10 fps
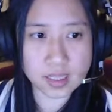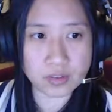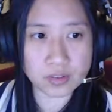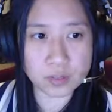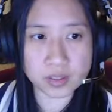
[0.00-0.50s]

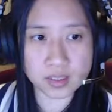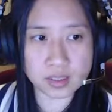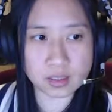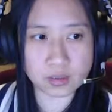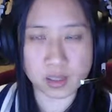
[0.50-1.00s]
everybody
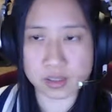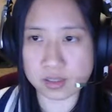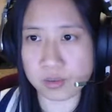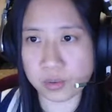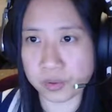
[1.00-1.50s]
who has
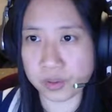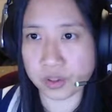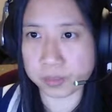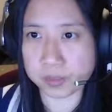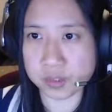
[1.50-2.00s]
the role
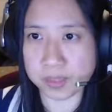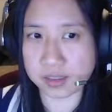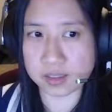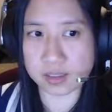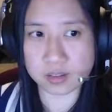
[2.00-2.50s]
corpus
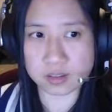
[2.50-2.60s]
maintainer,